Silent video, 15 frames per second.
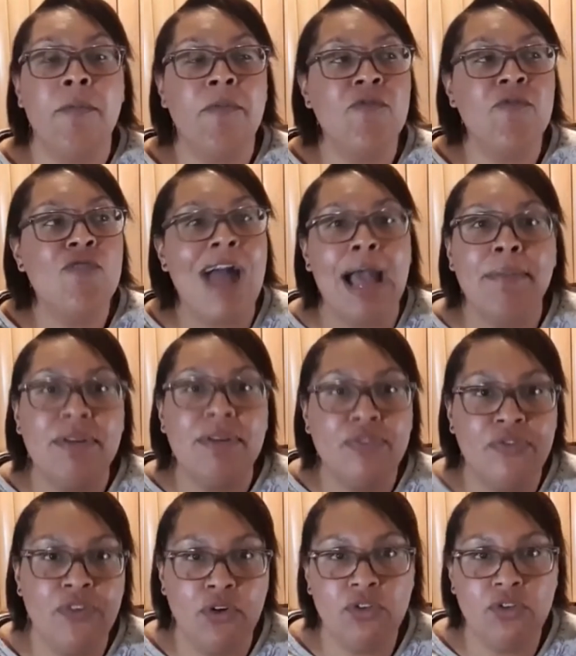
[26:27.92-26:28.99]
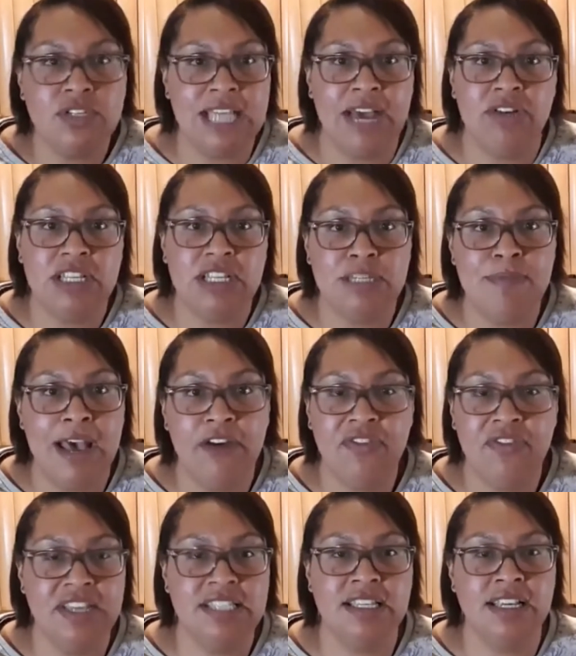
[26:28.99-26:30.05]
ramming food down its
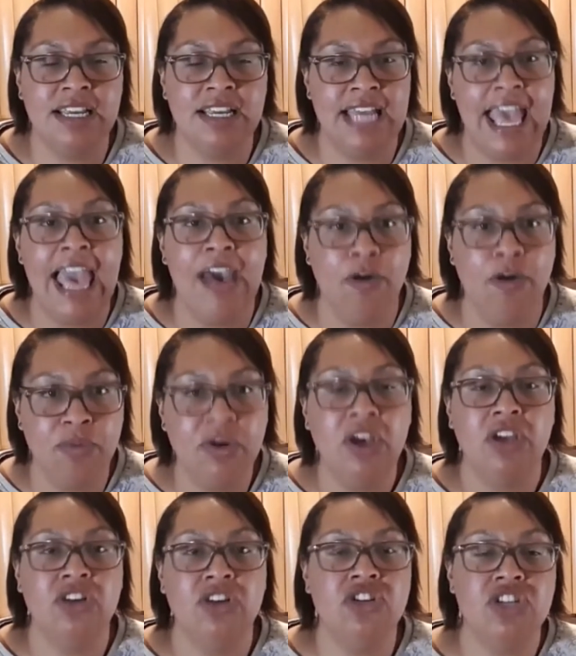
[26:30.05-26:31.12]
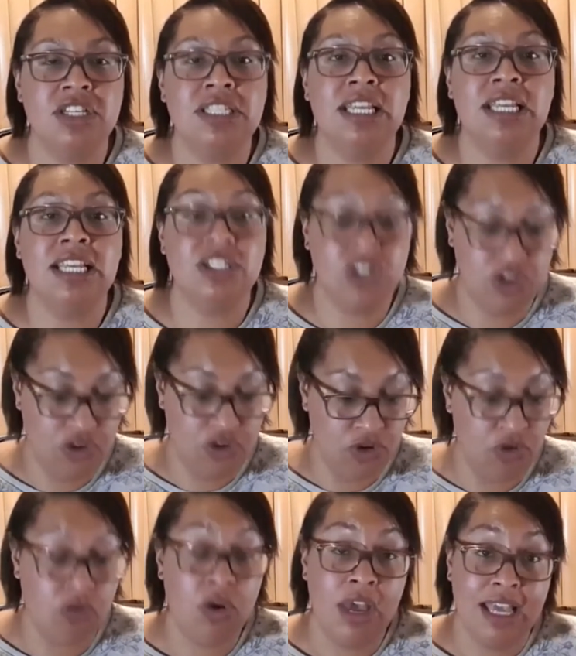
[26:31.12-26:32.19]
mouth isn't going to help. You just need
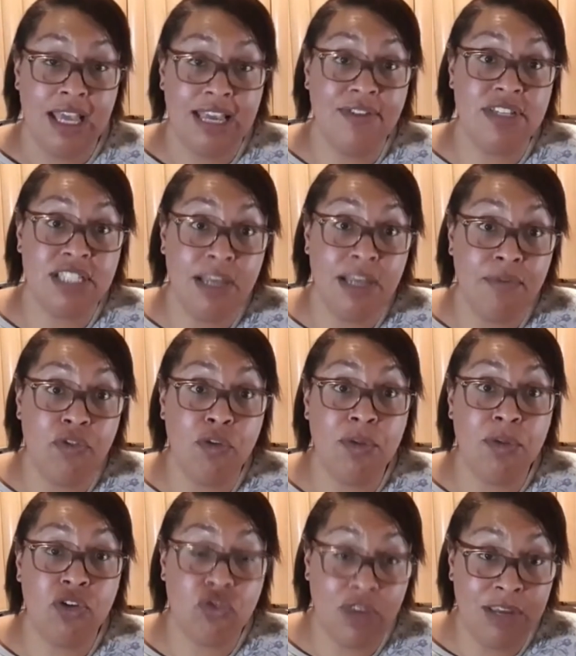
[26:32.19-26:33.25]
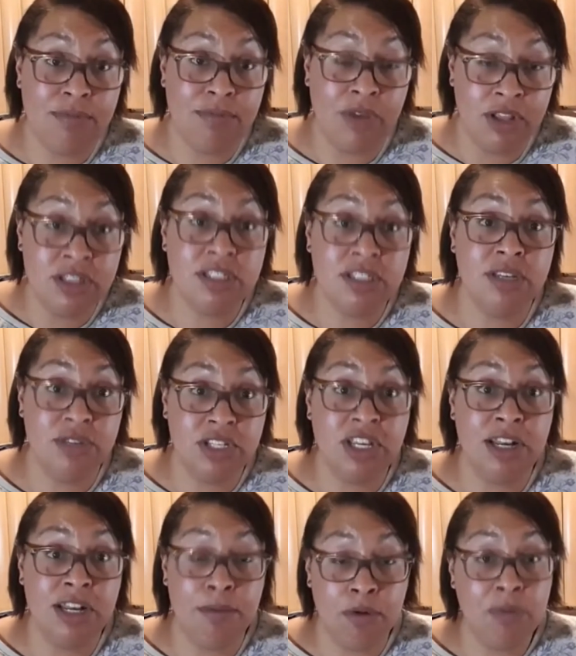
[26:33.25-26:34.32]
to give it some form of treatment. So it's
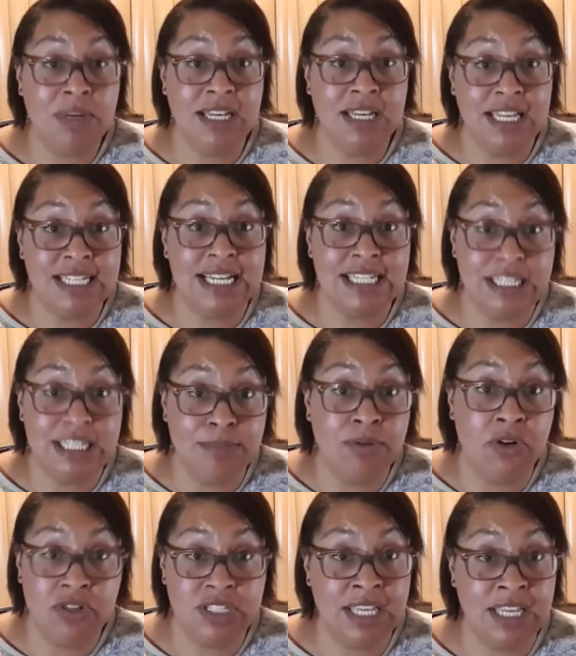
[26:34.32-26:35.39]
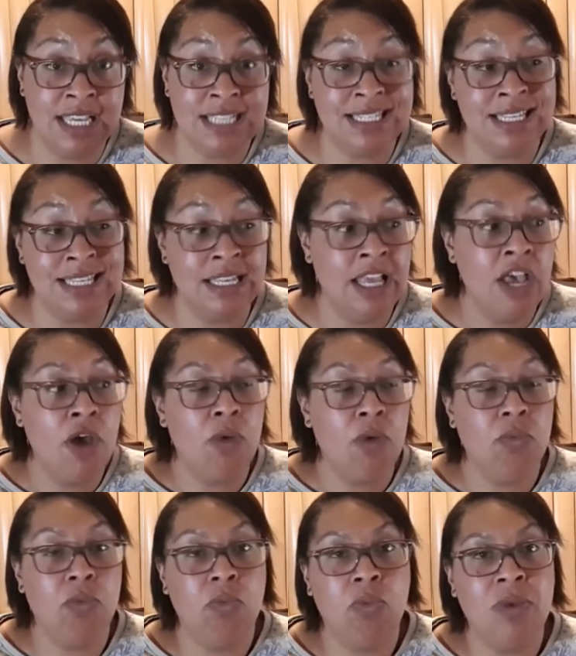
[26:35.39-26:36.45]
going to probably need antibiotics, and
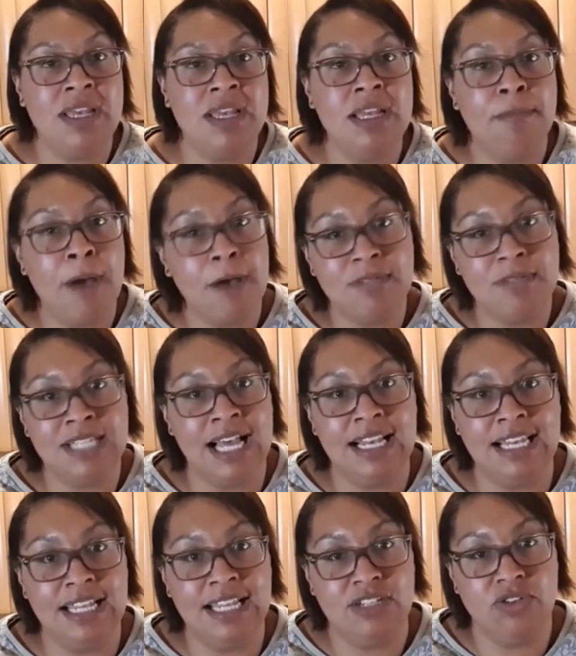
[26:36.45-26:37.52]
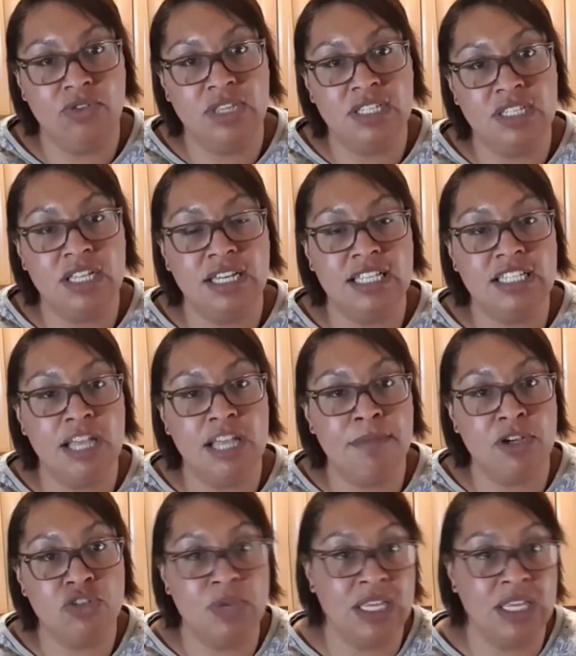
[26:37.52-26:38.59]
when the pup's that little, there's only so
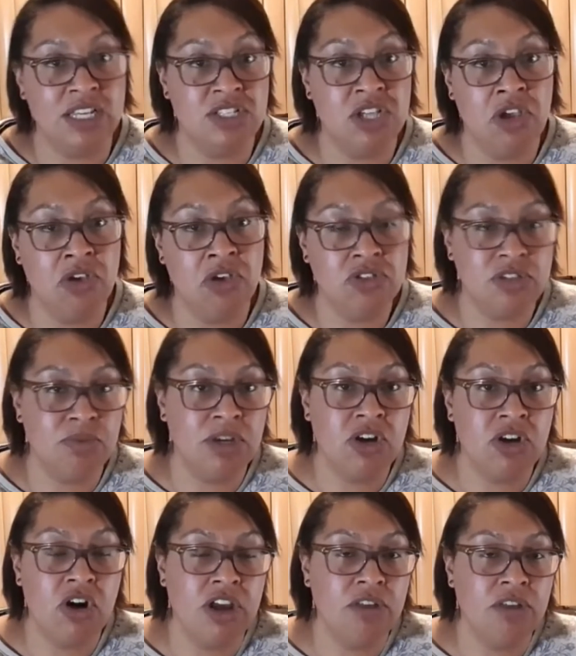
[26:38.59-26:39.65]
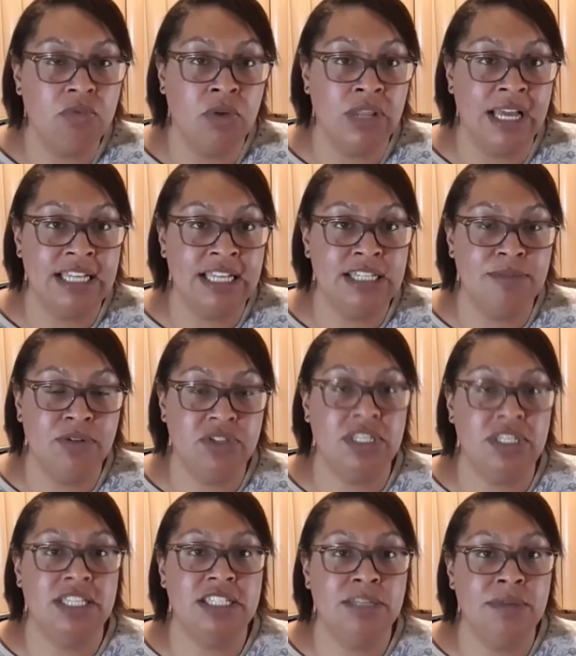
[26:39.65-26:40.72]
much we can do. So we kind of want
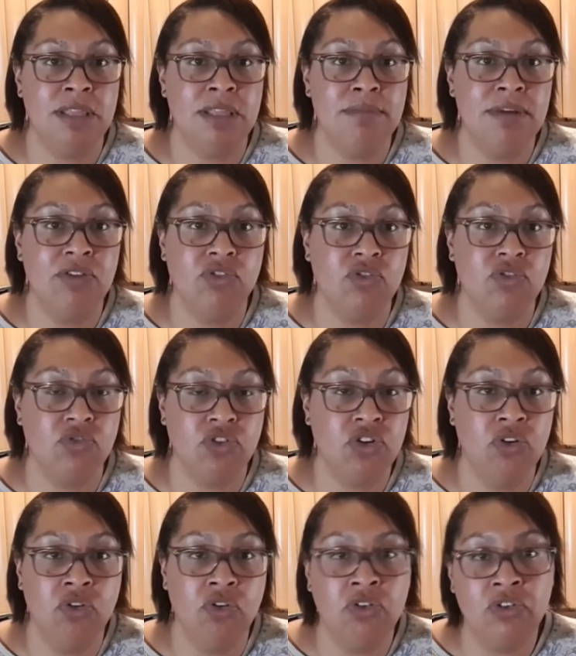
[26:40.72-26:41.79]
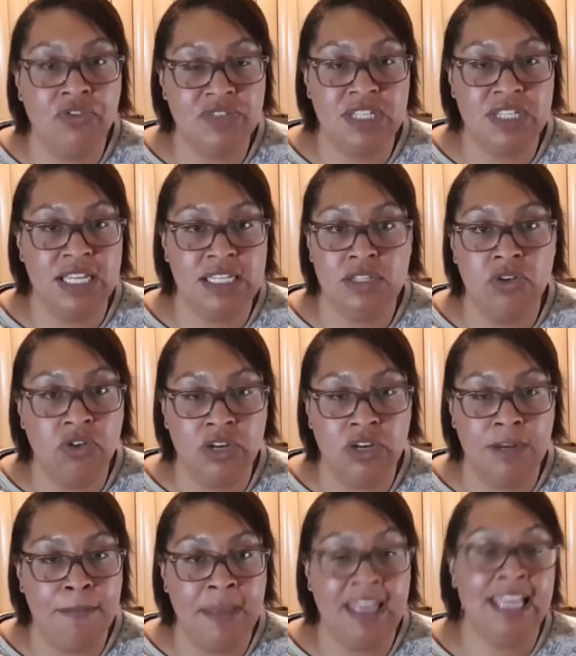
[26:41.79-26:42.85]
antibiotics to be the miracle cure, and obviously it's not going to
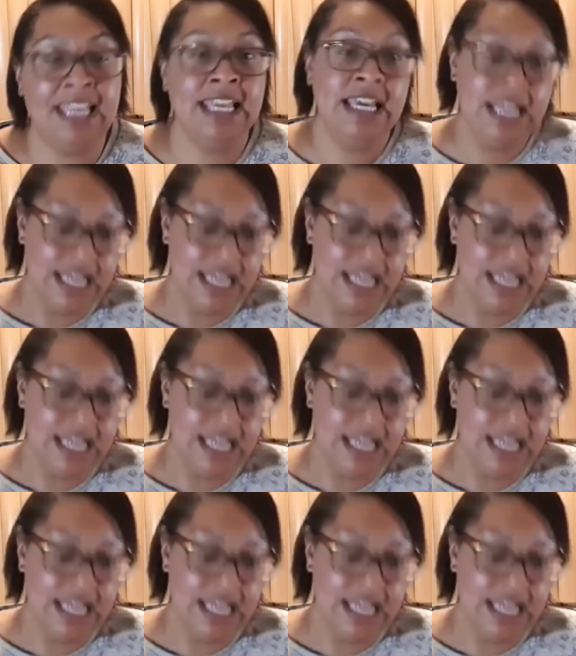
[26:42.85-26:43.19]
be